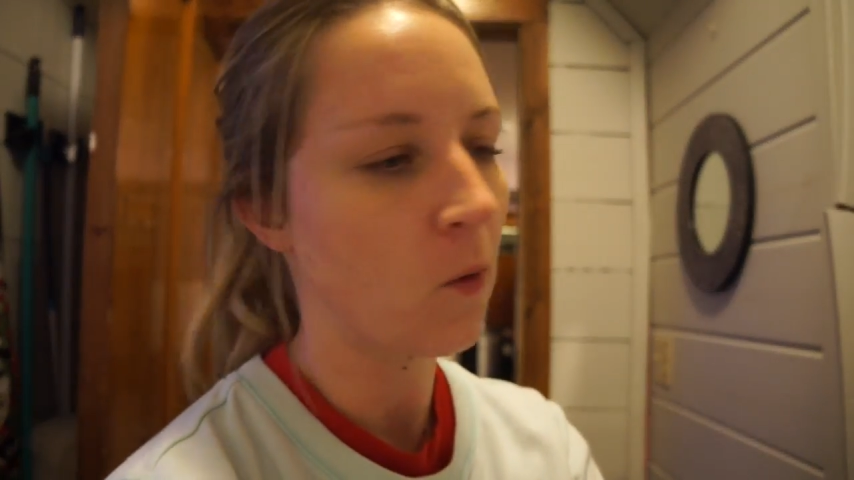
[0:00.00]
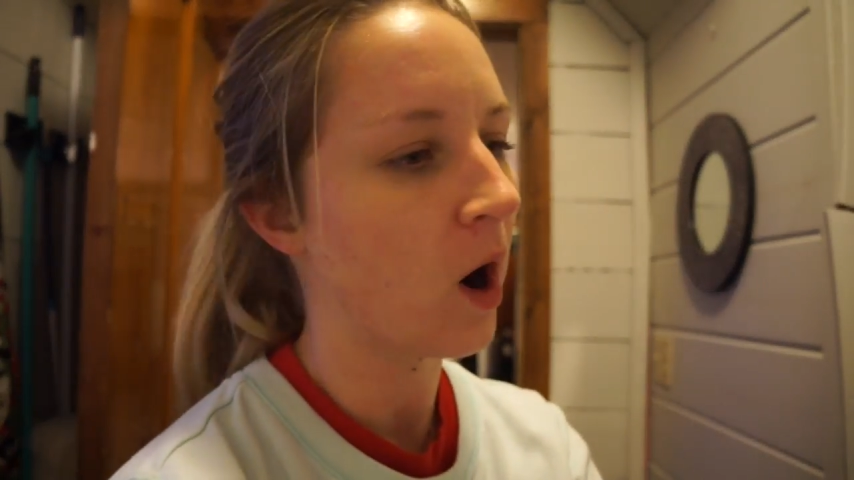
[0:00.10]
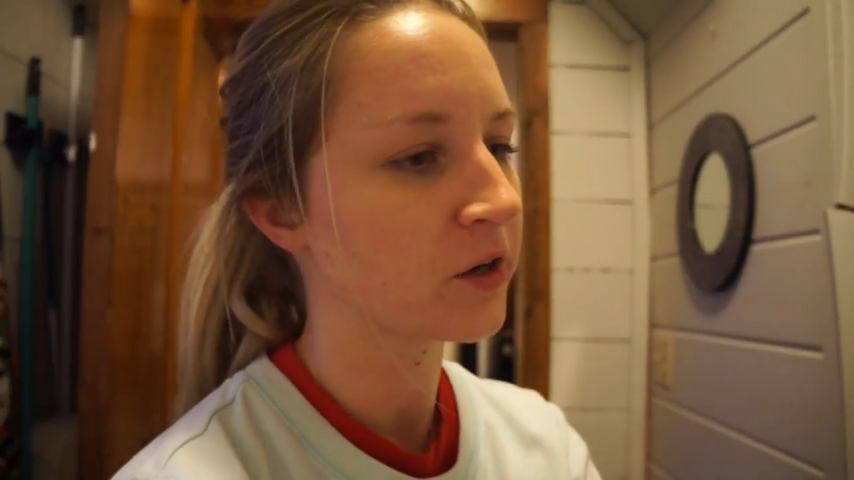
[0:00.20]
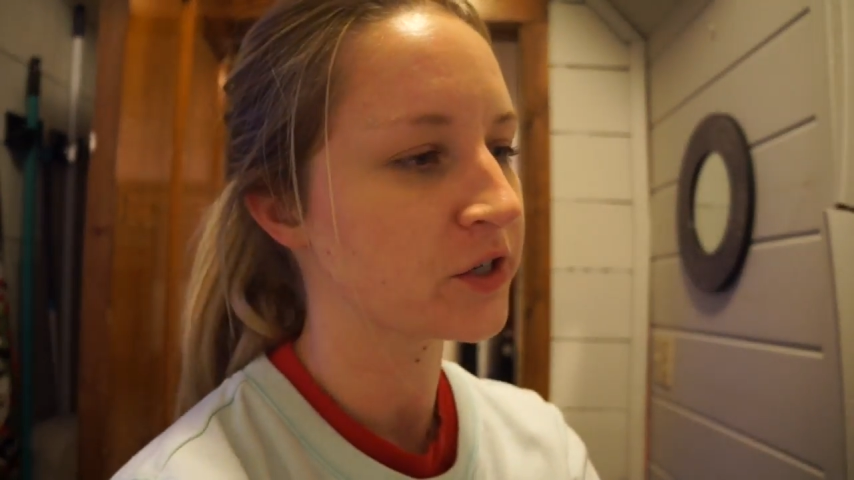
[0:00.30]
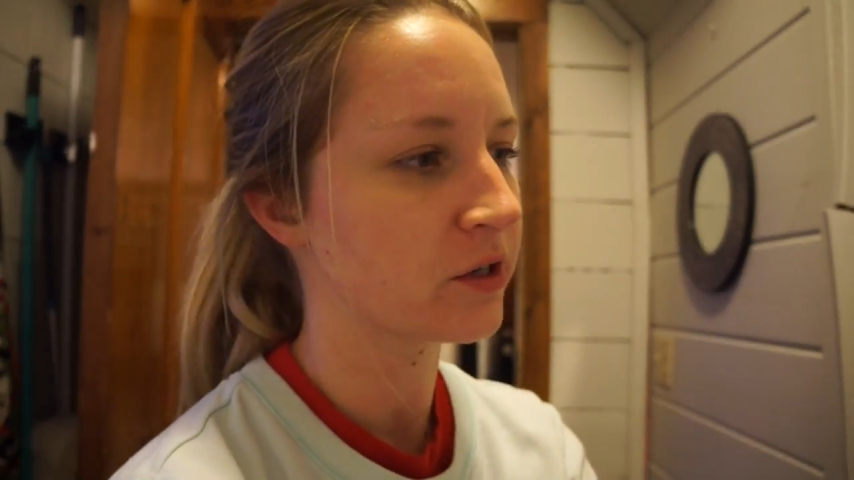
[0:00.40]

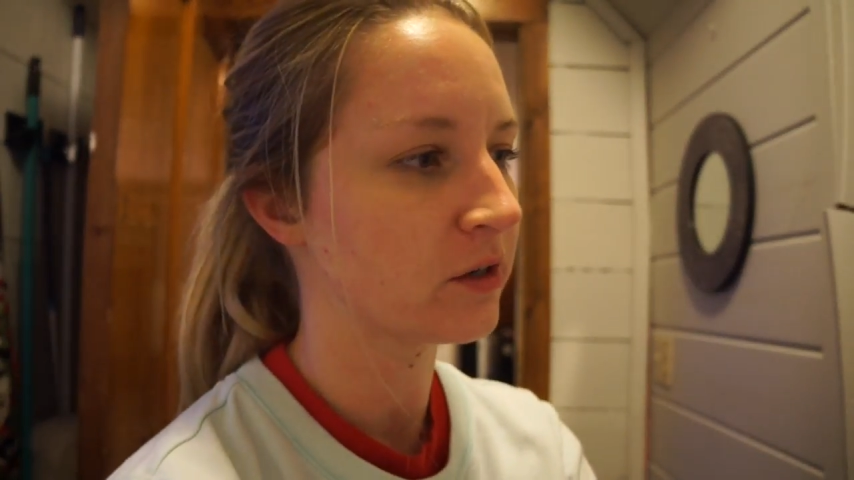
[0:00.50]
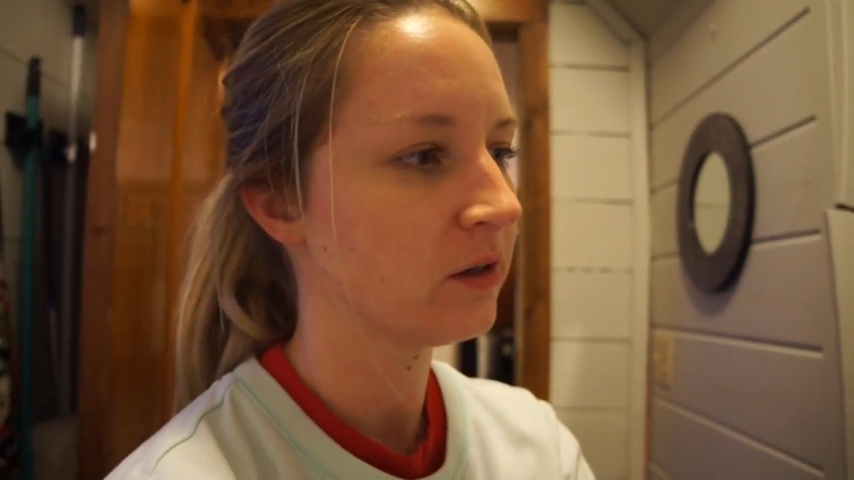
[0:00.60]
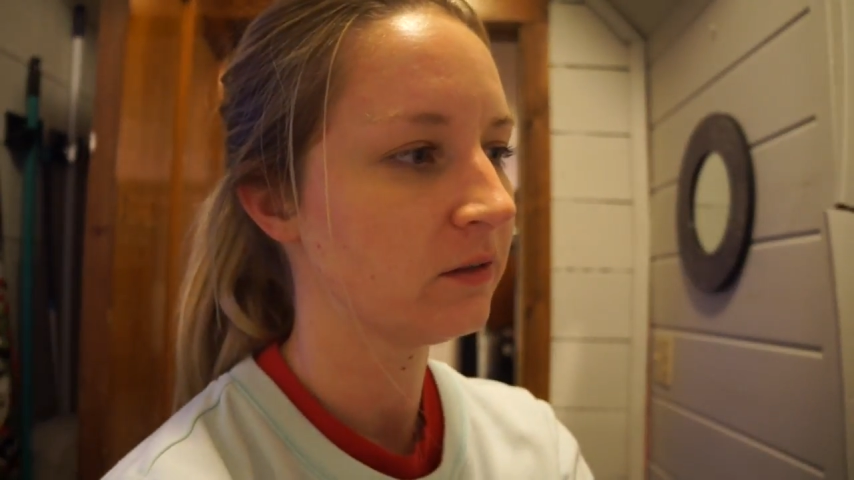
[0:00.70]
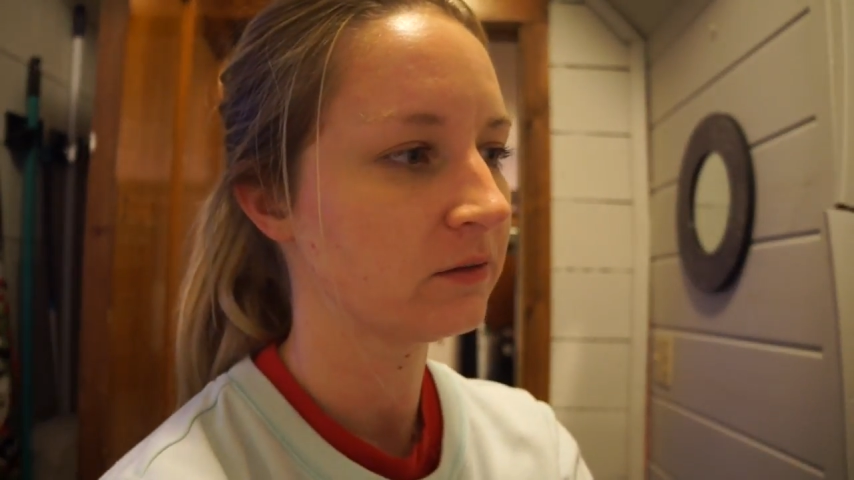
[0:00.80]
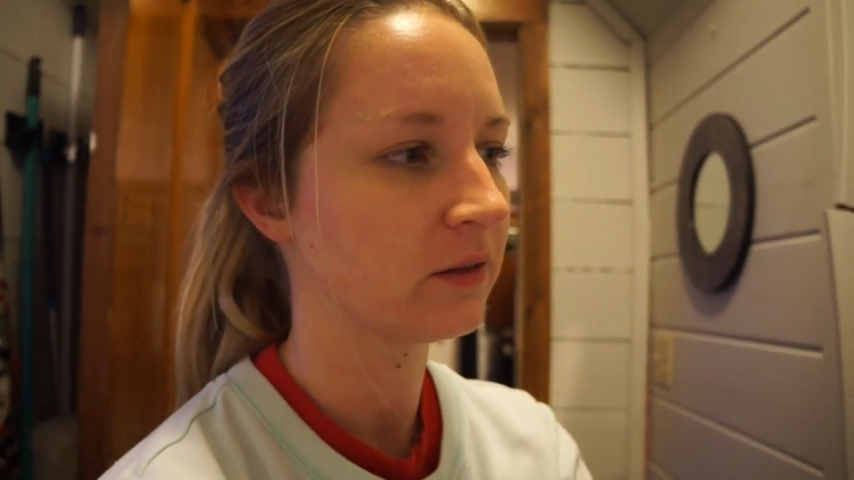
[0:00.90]

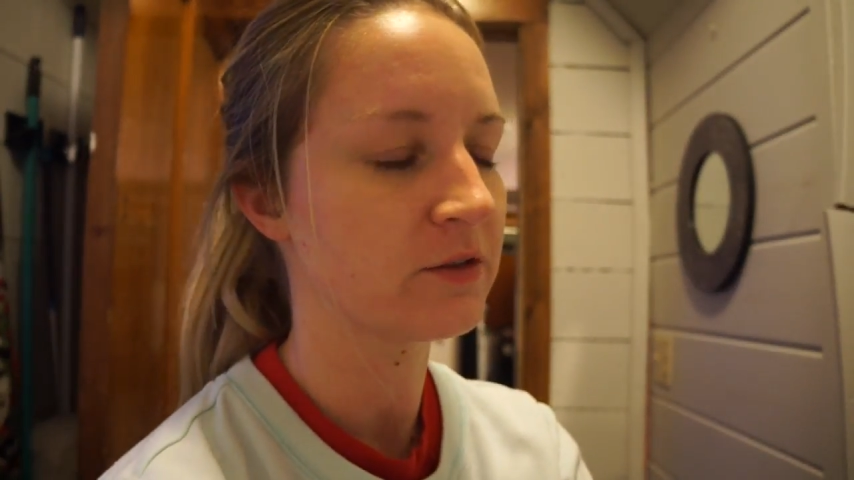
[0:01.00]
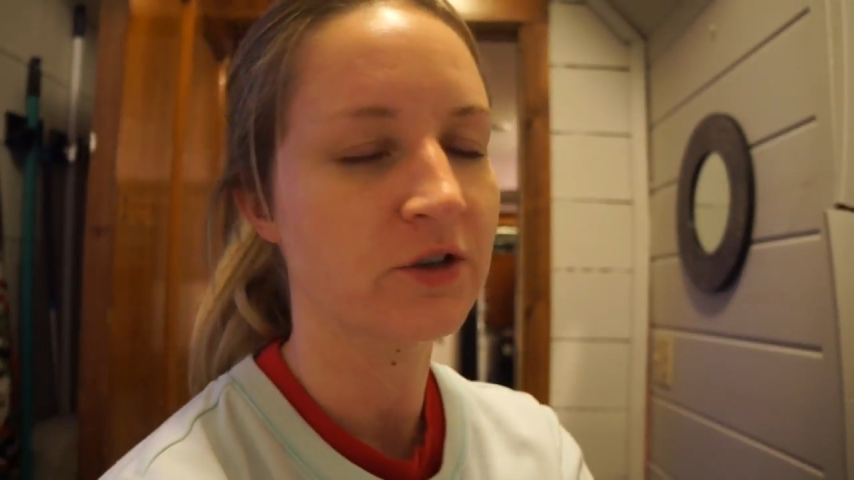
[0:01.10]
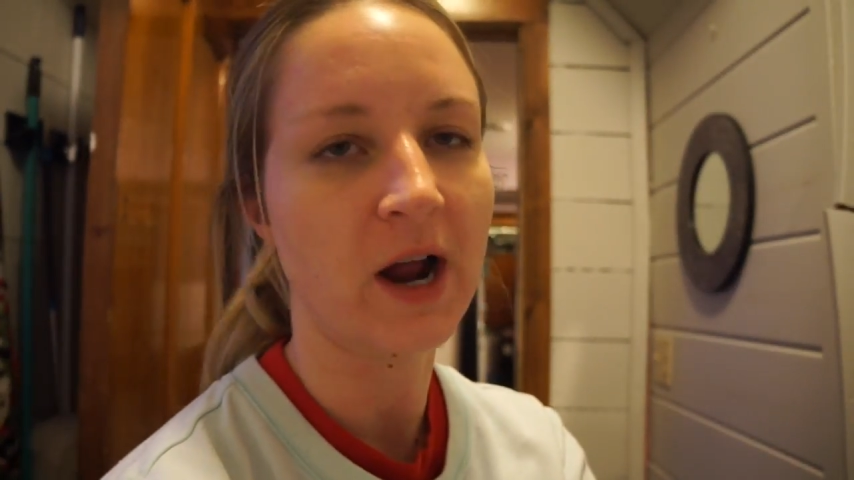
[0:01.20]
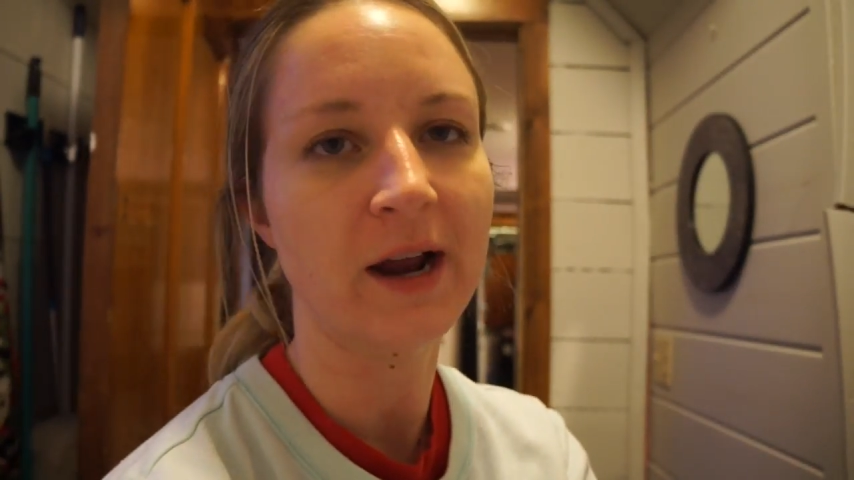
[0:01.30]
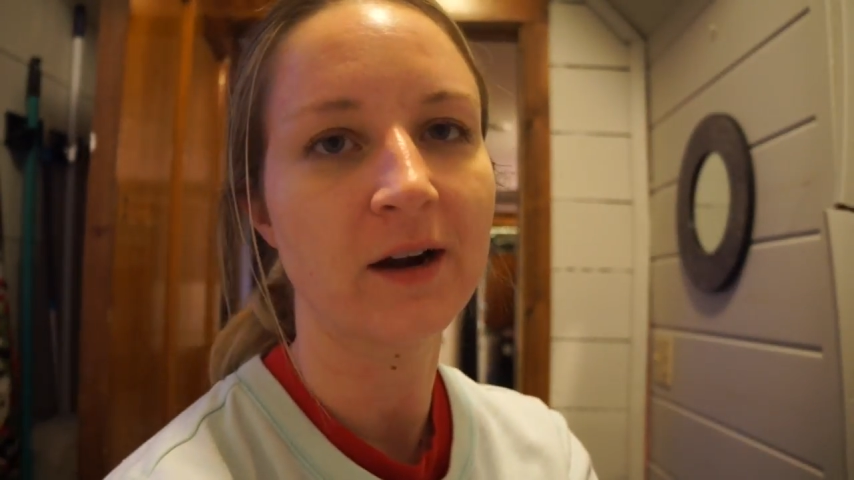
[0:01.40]
washer and
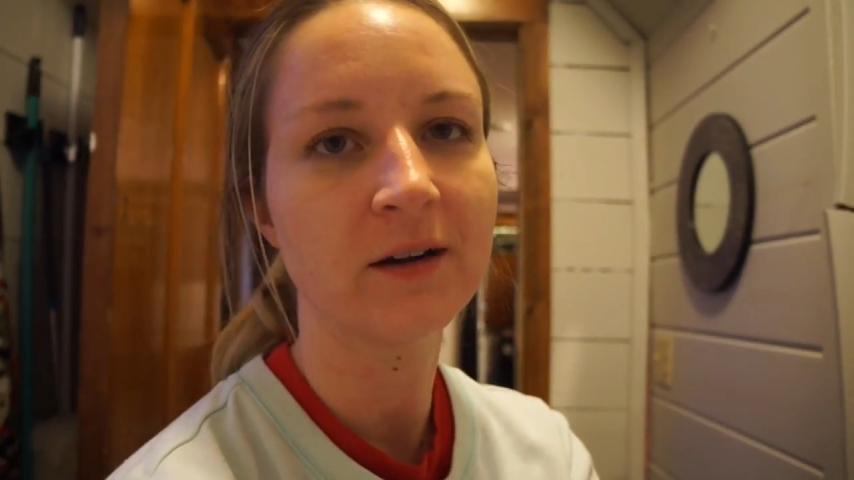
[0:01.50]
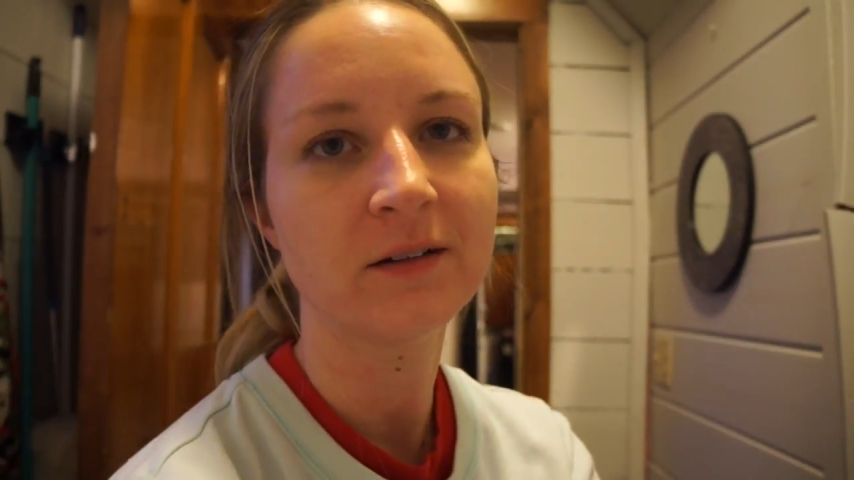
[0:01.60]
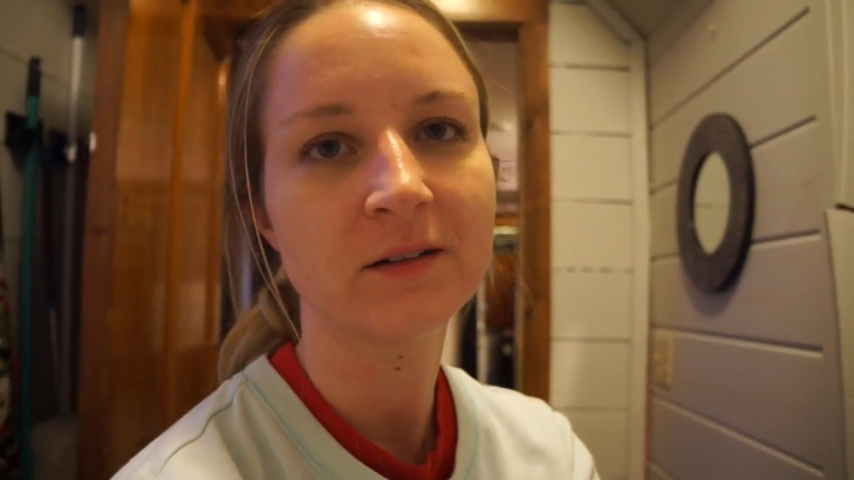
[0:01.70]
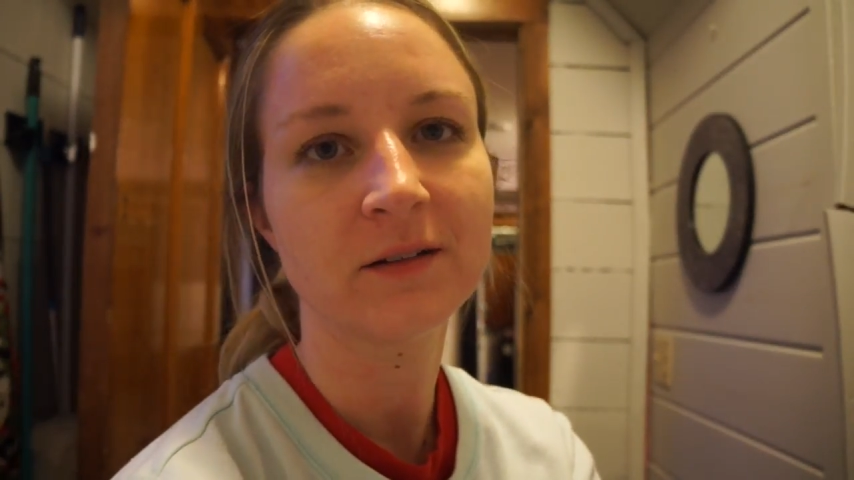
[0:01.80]
dryer